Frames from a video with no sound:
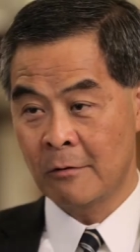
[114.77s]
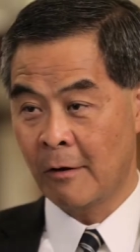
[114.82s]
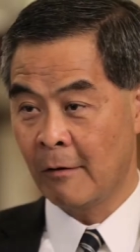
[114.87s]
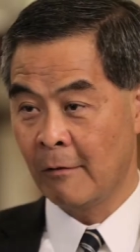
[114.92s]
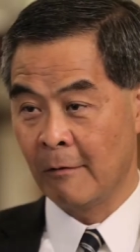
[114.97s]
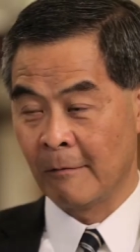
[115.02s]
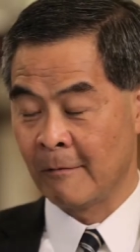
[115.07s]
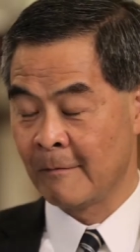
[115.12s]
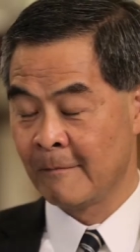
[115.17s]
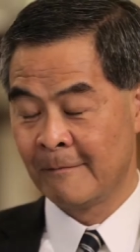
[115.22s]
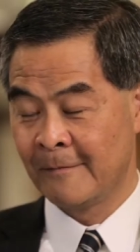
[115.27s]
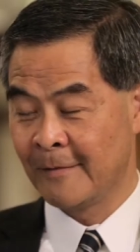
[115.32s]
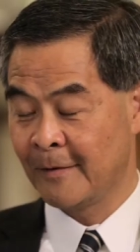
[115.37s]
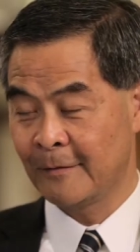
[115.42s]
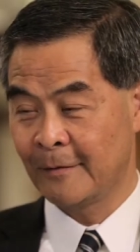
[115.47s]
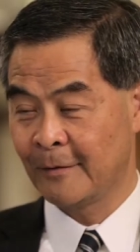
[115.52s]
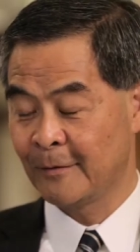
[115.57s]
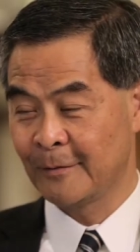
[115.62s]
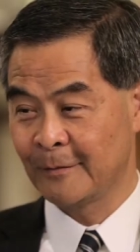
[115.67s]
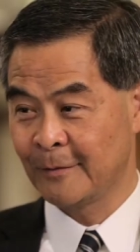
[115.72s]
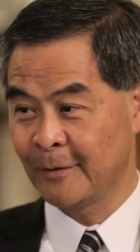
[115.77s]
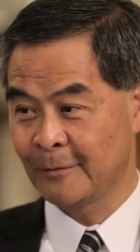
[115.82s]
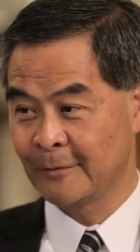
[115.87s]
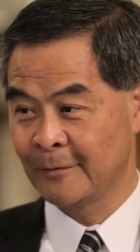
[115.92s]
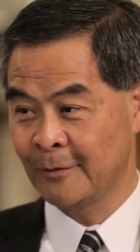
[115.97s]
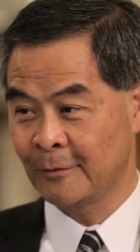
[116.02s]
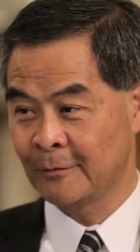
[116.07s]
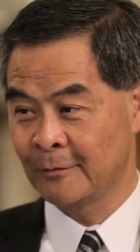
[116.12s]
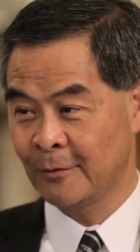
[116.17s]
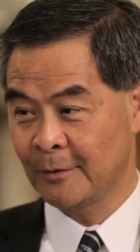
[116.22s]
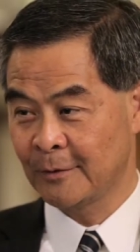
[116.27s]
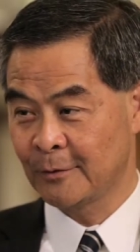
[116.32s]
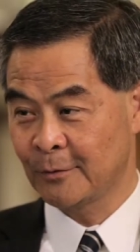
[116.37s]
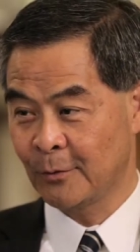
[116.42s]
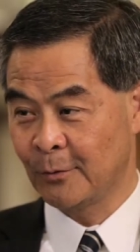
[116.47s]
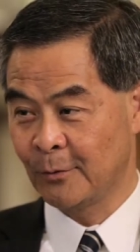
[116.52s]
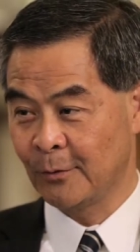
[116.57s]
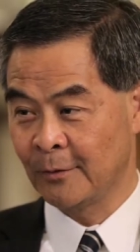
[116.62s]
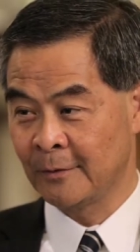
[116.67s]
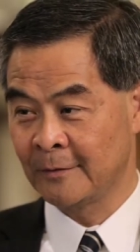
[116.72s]
Oh no, like oh, no, not, not, not
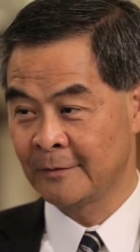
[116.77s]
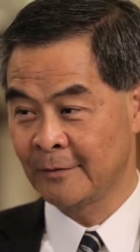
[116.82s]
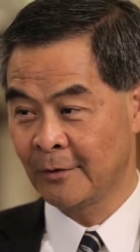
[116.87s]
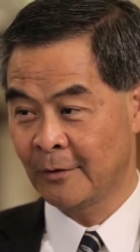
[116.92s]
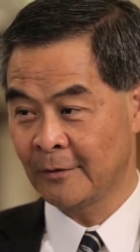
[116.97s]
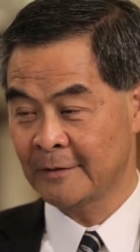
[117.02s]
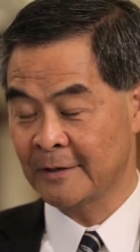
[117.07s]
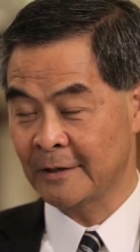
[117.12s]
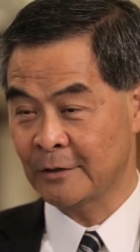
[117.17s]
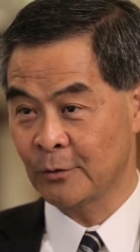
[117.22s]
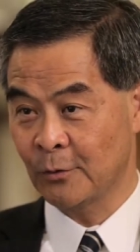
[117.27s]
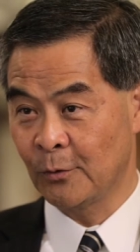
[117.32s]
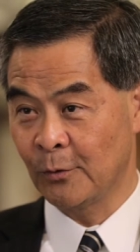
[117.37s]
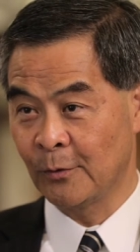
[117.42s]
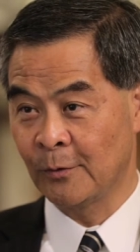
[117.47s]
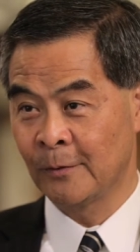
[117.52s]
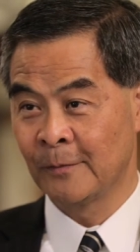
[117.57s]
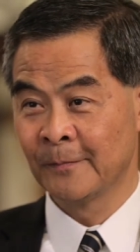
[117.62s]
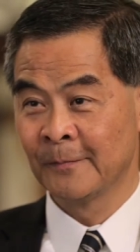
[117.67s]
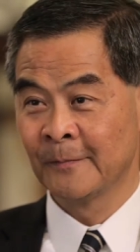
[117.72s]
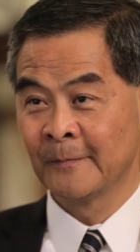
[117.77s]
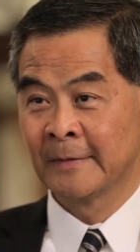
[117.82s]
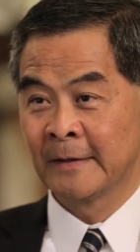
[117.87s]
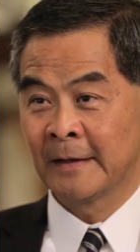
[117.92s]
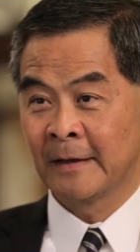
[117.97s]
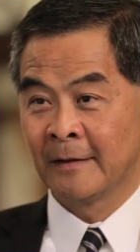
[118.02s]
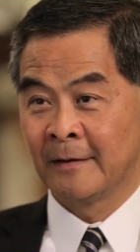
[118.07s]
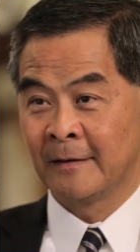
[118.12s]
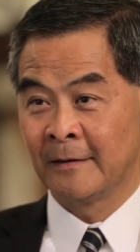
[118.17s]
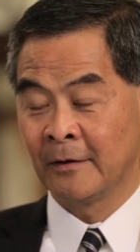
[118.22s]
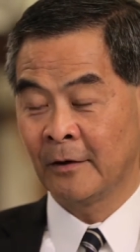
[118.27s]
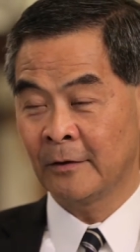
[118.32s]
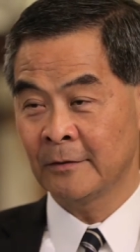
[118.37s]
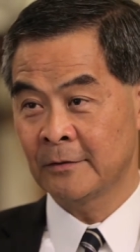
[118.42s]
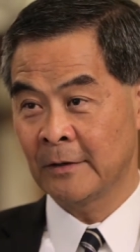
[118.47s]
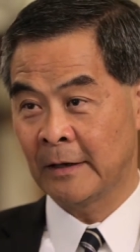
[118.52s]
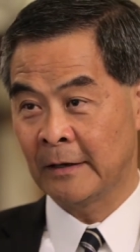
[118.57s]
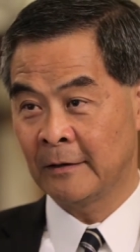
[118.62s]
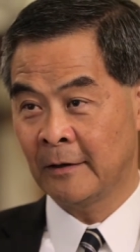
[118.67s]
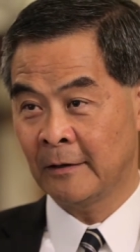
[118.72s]
at all, not at all.
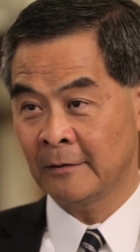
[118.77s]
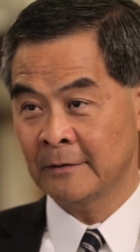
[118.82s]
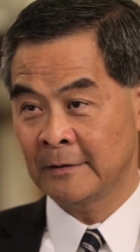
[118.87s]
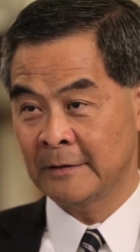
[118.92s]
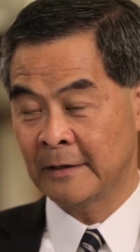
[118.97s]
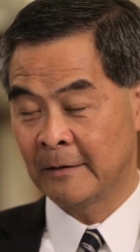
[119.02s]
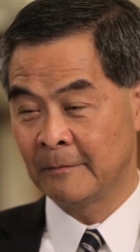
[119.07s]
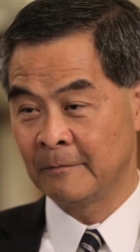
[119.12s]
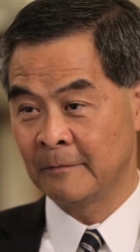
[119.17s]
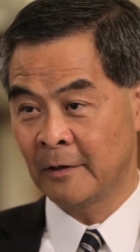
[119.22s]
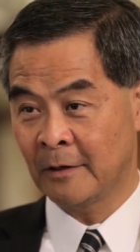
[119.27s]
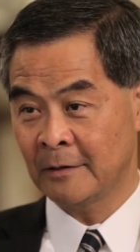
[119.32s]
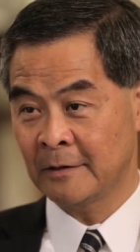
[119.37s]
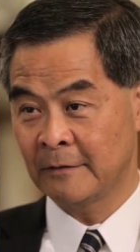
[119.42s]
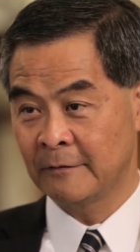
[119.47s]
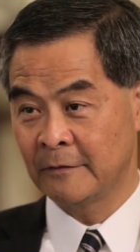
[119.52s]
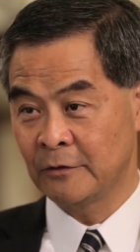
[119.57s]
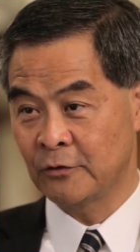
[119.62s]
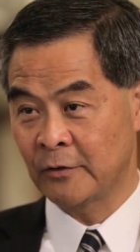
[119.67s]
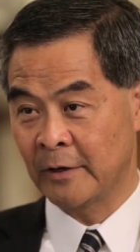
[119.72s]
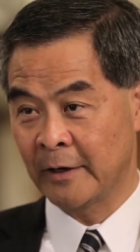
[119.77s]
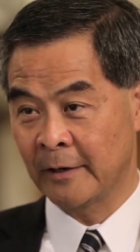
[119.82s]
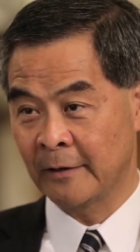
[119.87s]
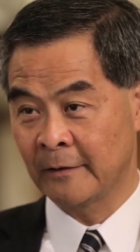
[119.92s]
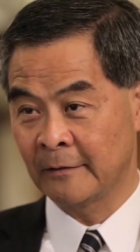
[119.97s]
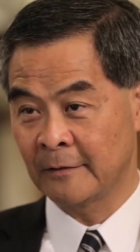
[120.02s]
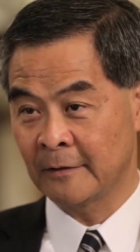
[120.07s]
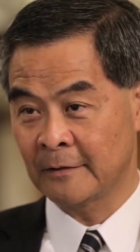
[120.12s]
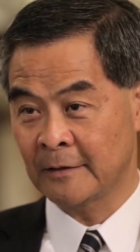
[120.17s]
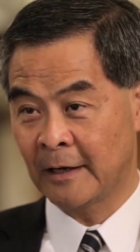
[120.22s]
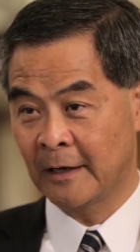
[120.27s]
Not, not, um, not even during the